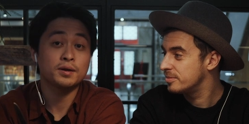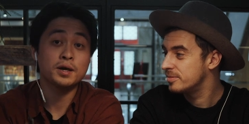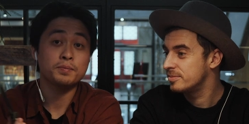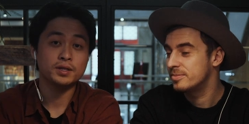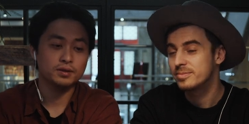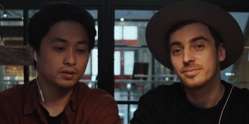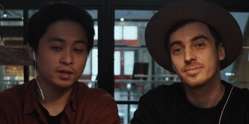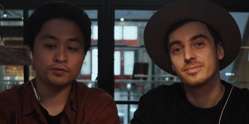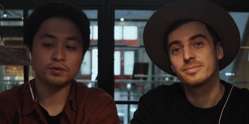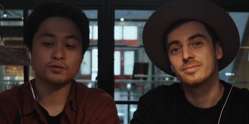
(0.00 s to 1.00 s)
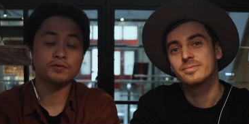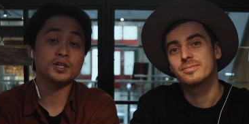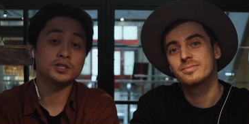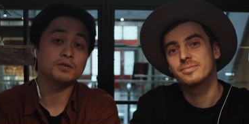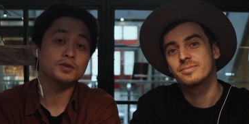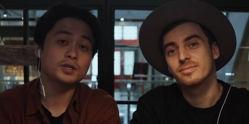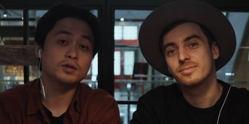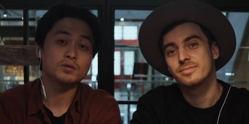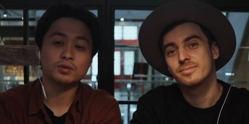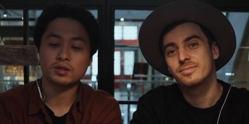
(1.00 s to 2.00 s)
Speaker 1: and I mean, if you finish the
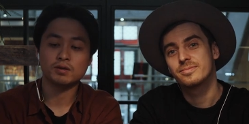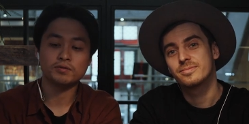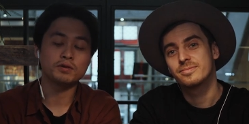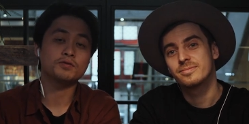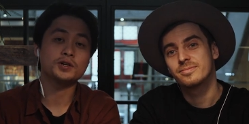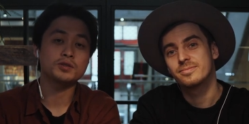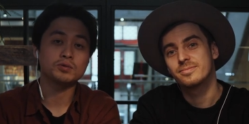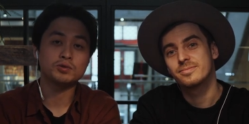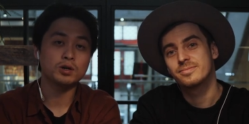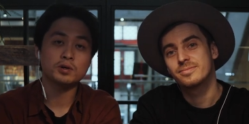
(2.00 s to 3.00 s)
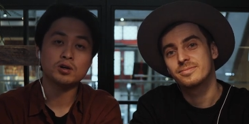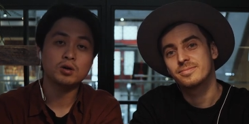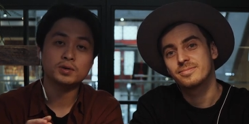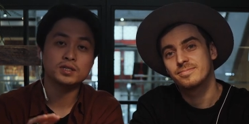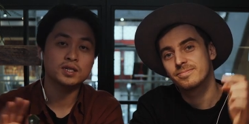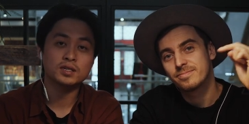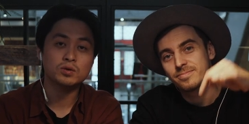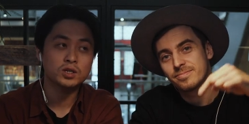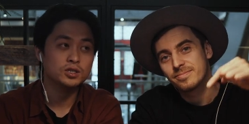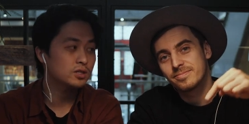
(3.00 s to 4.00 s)
video, then feel free to drop a comment, any
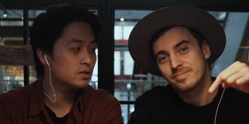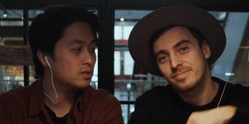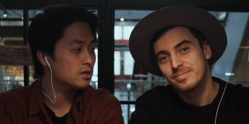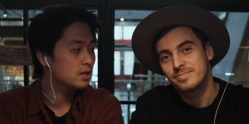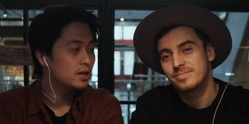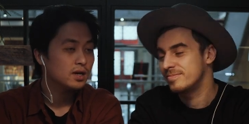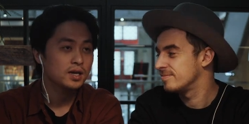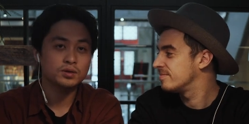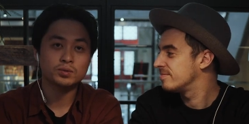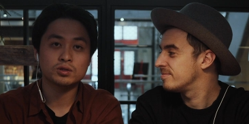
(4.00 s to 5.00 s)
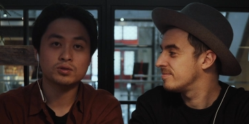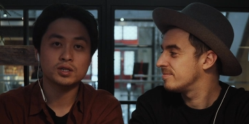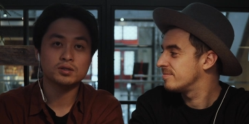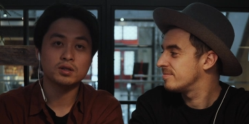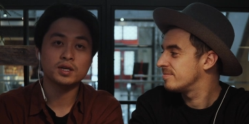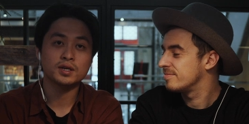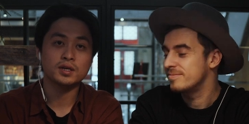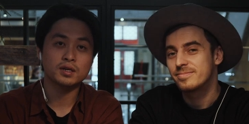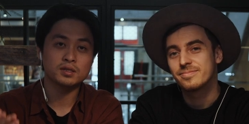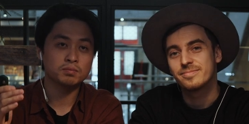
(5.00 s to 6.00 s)
questions, and we'll try to link
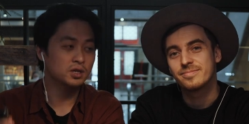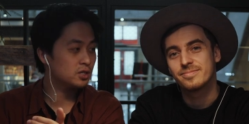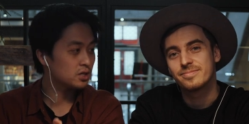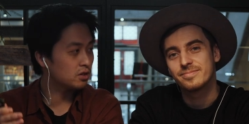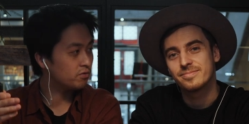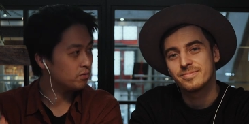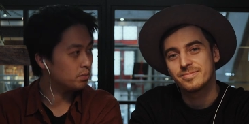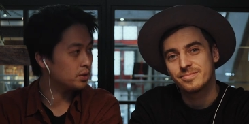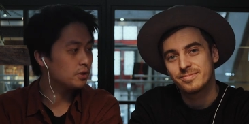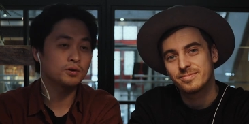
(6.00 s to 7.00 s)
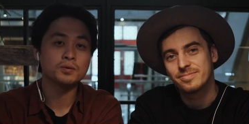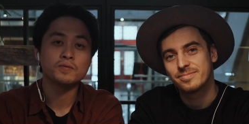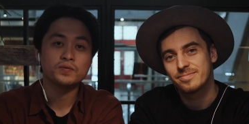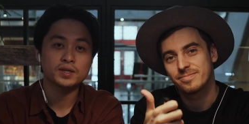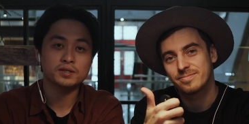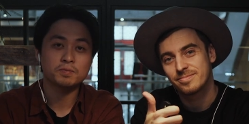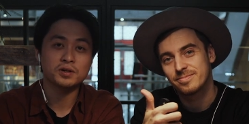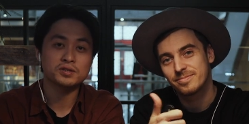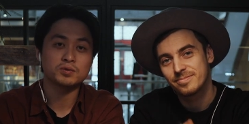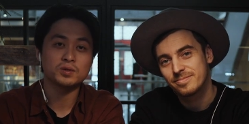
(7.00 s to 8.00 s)
as much stuff below as
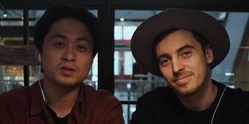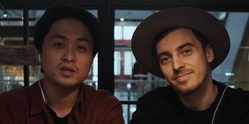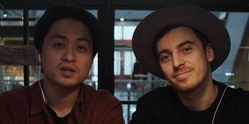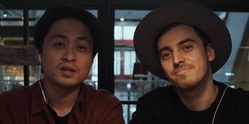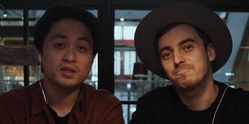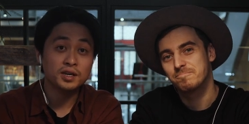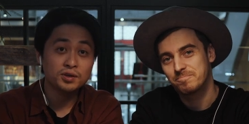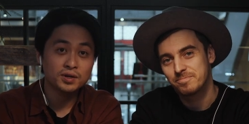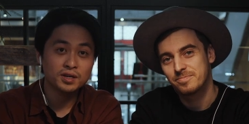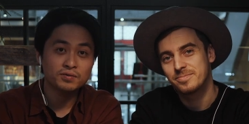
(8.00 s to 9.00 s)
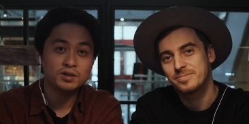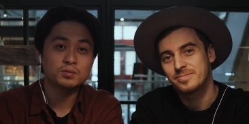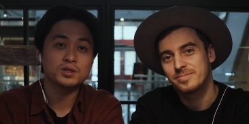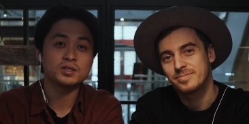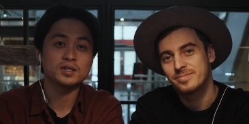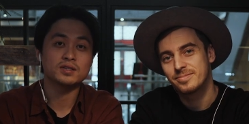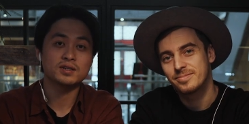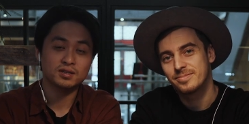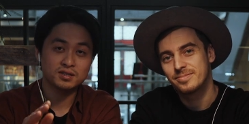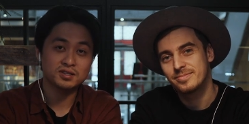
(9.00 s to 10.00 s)
possible. Thank you again very much and
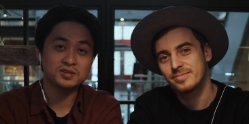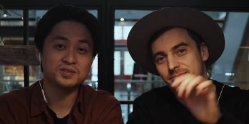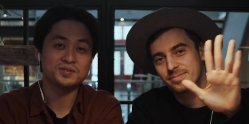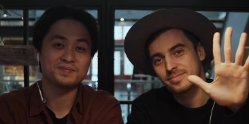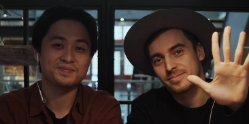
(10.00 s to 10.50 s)
see you soon.